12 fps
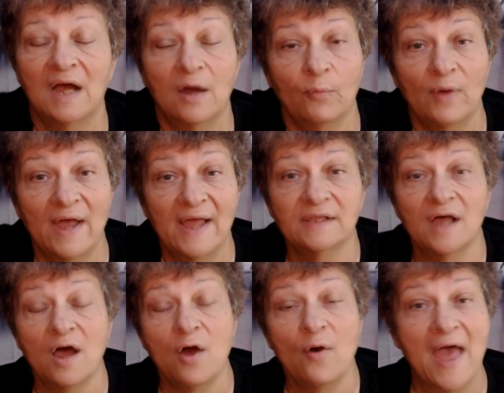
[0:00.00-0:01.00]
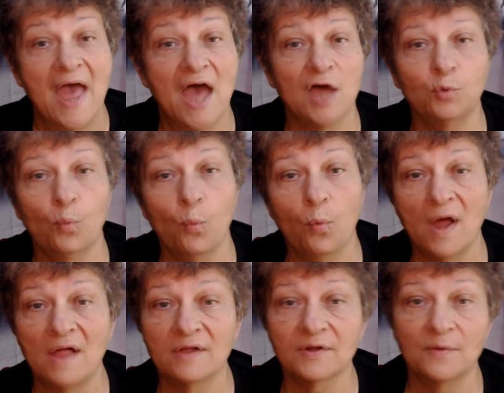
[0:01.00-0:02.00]
Well, hello and
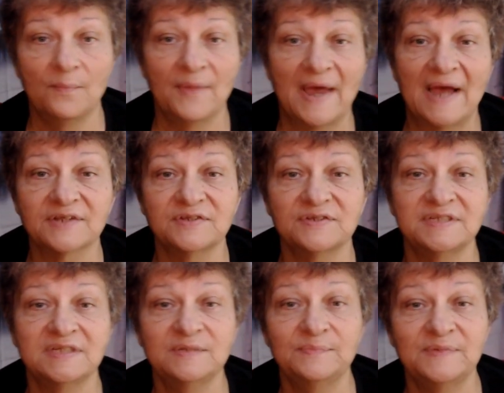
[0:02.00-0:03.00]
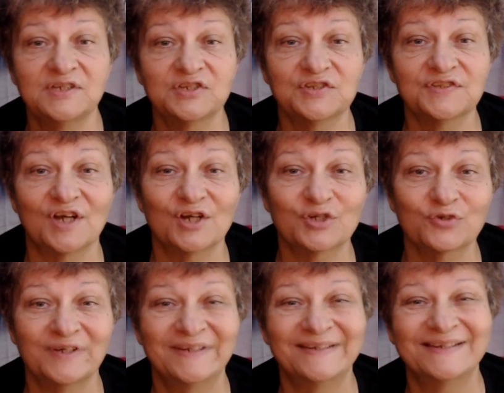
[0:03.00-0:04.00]
welcome back to Team Peach's Dog
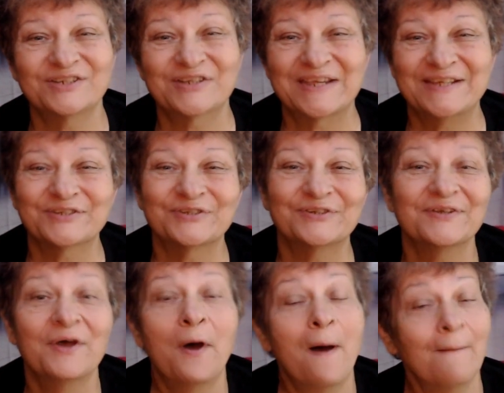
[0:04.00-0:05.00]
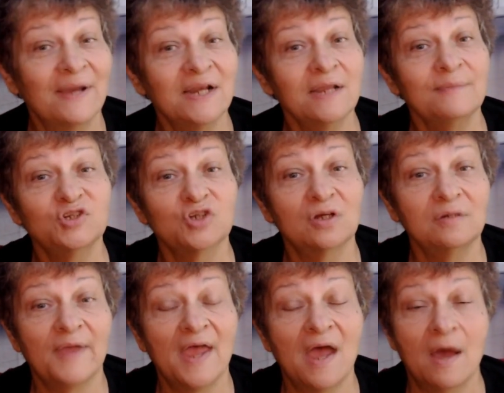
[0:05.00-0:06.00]
Training and Education. My name is Jean
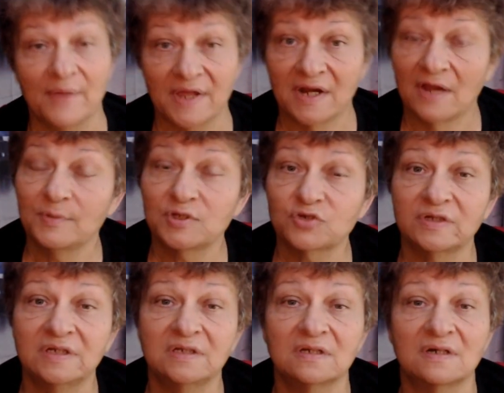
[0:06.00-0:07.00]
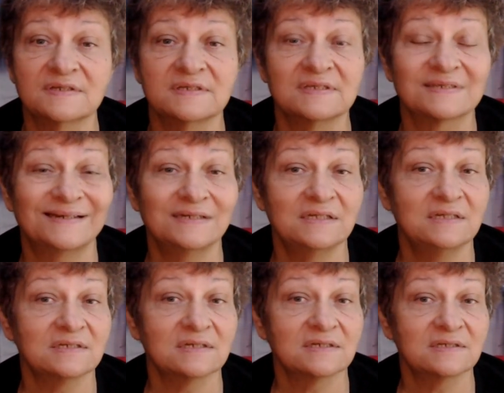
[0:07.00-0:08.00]
Pam and I've been training dogs since
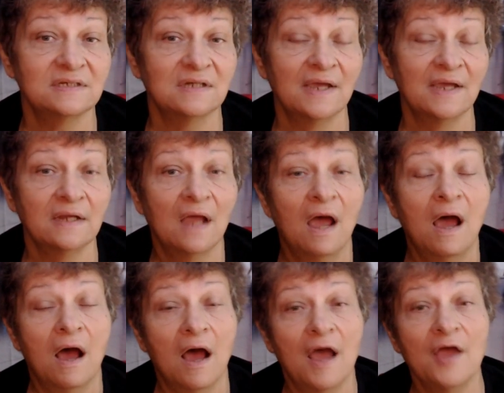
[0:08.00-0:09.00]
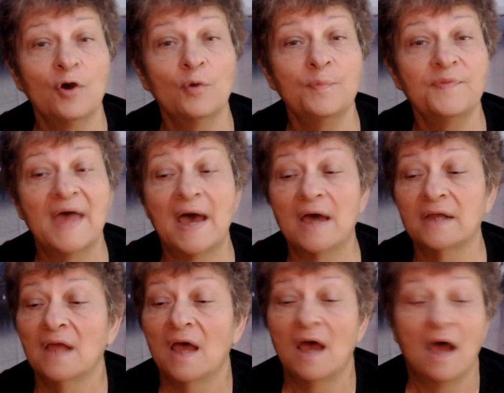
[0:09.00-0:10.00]
1969. I hope that
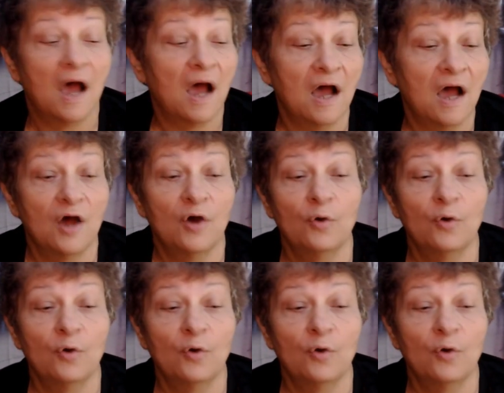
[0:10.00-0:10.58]
uh,